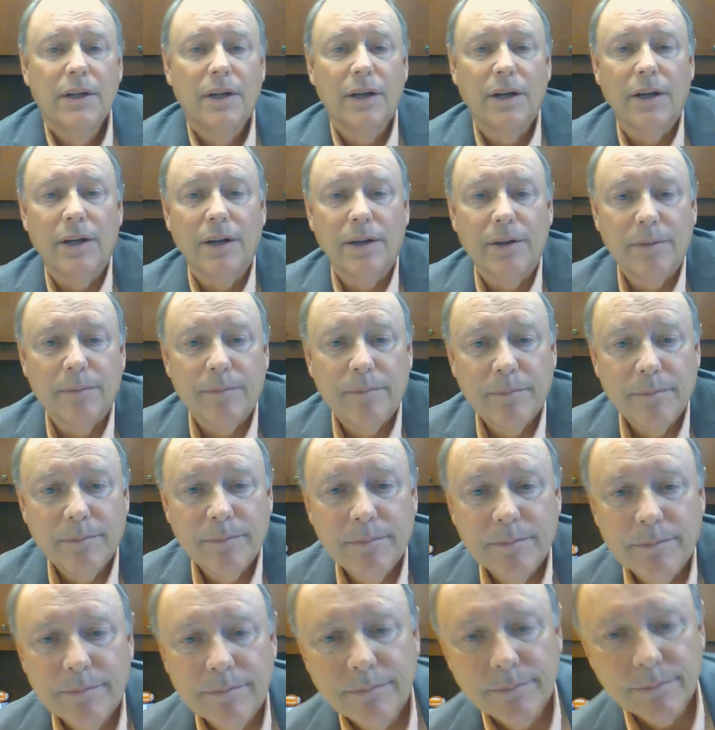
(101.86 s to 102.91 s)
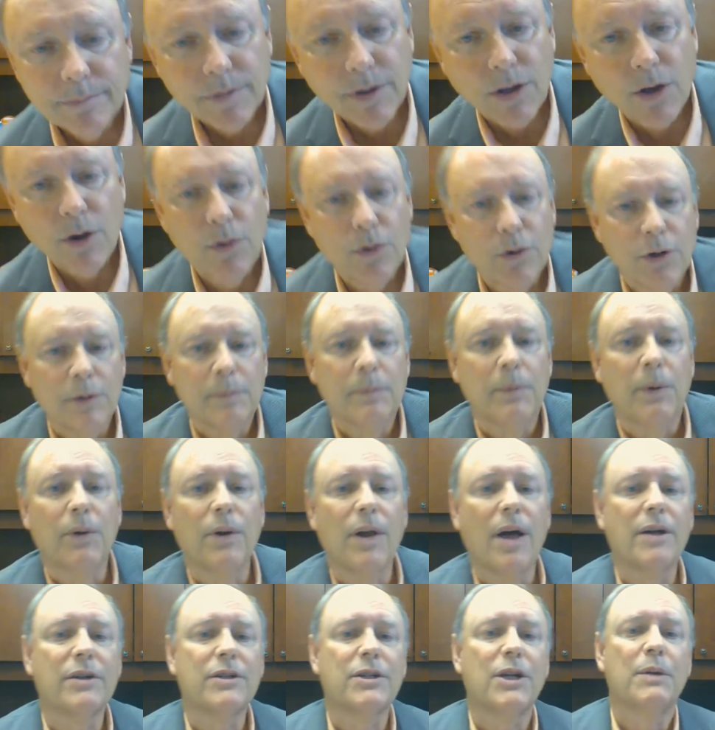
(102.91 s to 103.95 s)
uh, Go group on
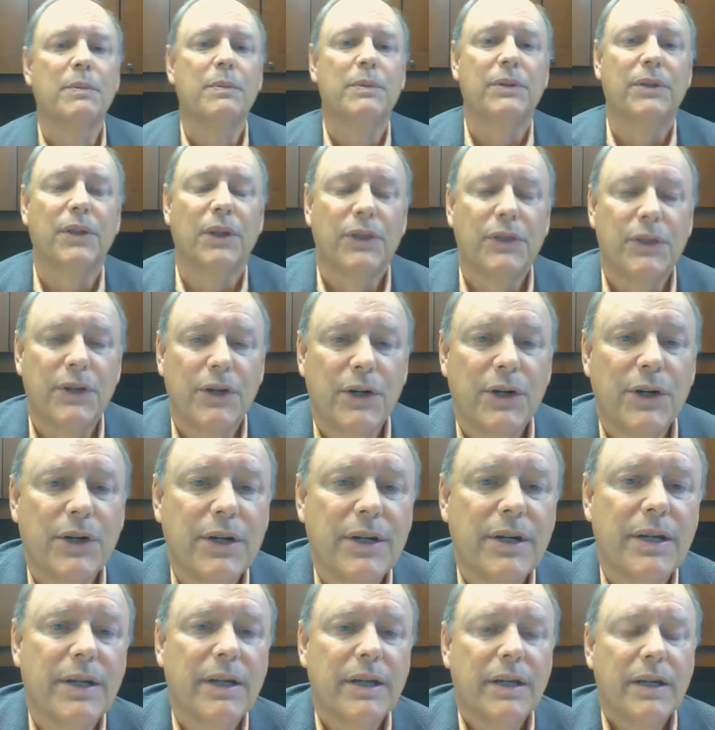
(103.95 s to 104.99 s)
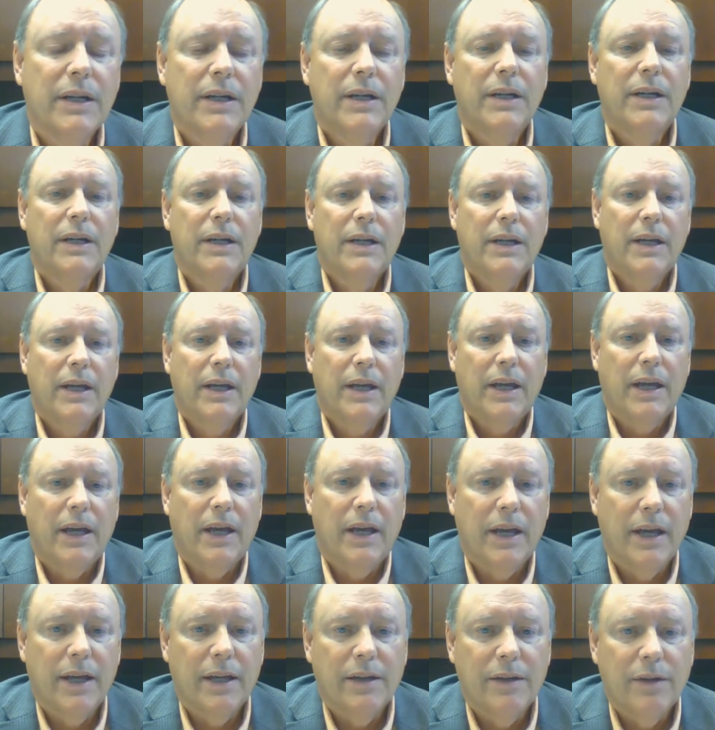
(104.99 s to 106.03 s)
October the 3rd.
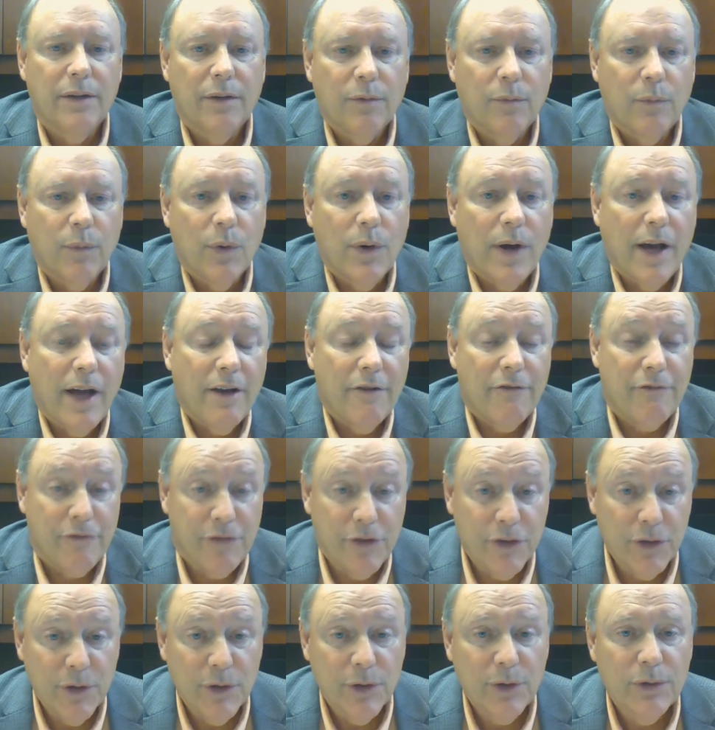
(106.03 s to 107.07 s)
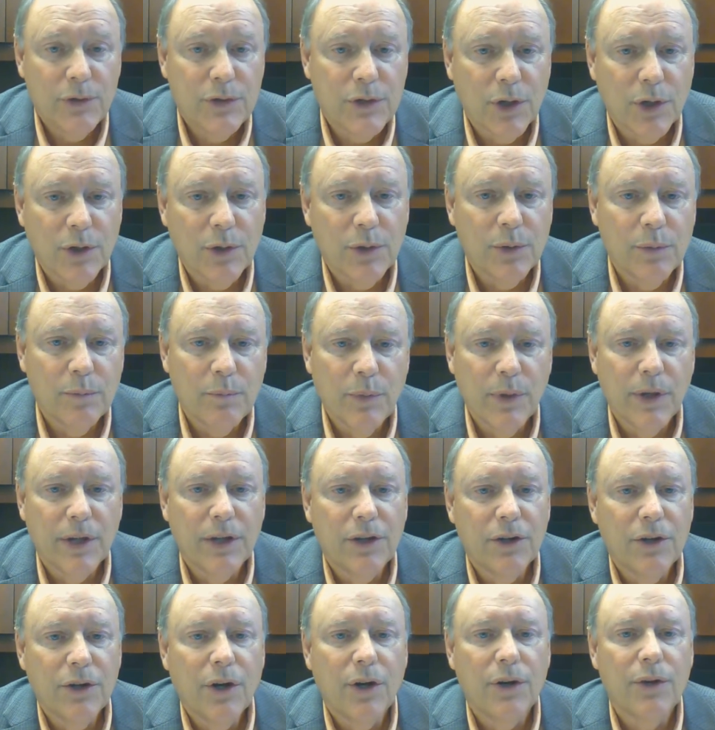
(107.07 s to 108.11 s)
And we'll have food, so bring
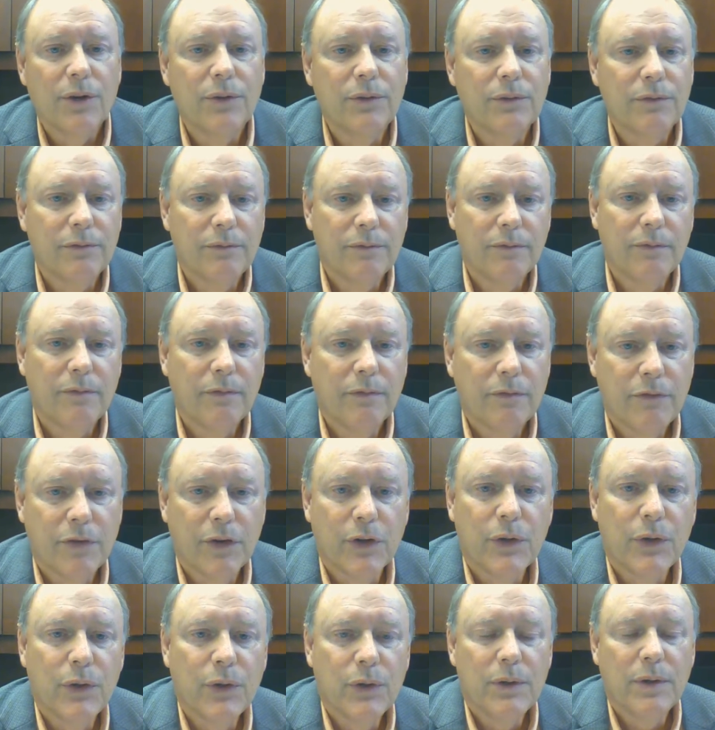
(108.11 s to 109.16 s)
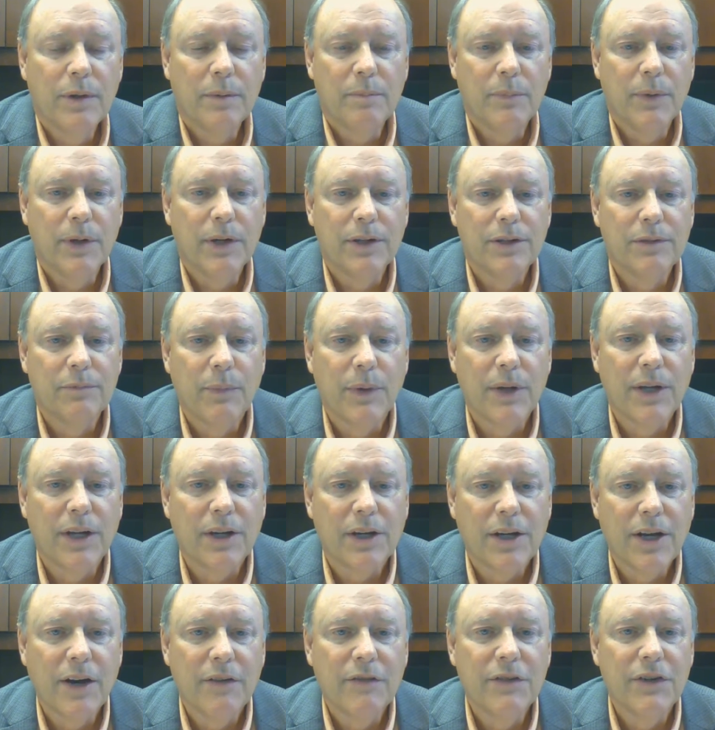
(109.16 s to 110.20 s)
your own food, bring, bring a
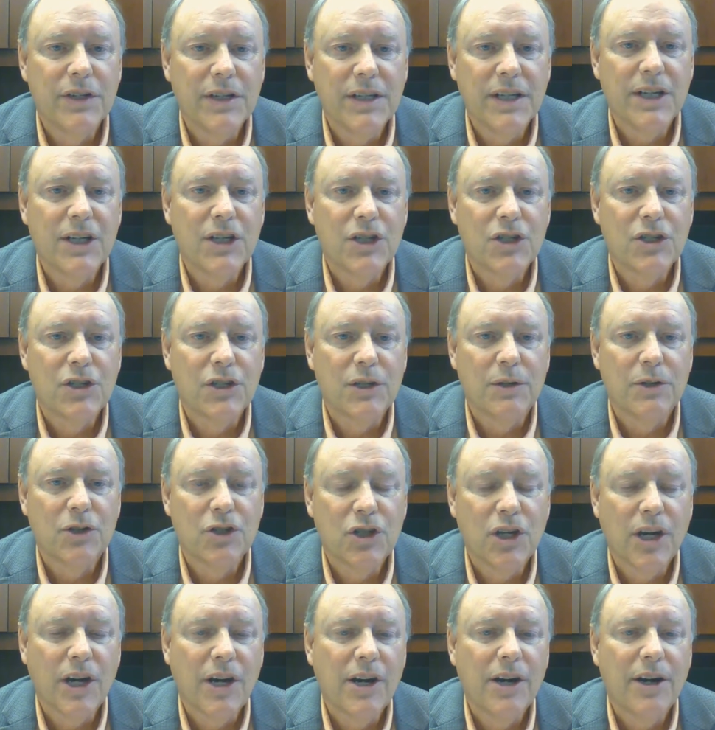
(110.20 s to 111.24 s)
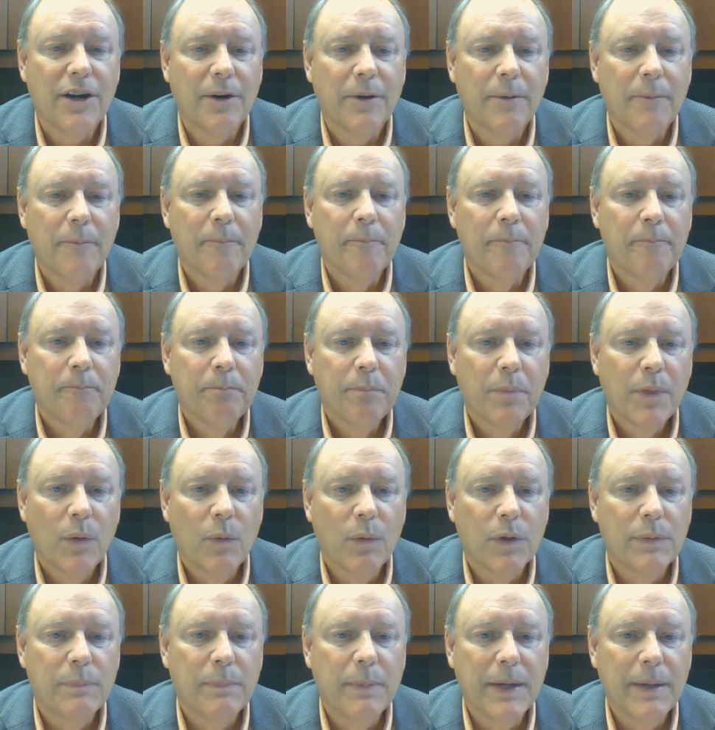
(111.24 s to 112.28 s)
covered dish to share
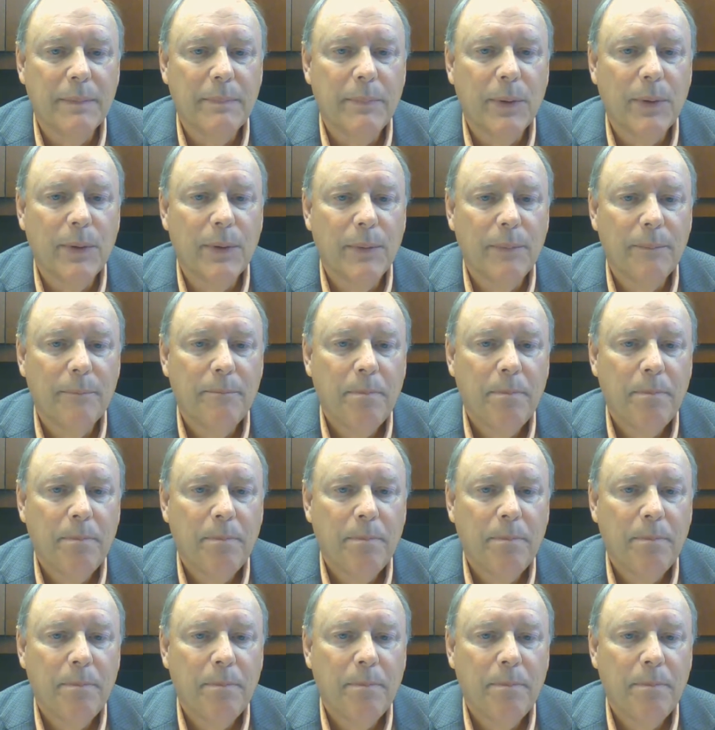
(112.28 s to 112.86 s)
with people.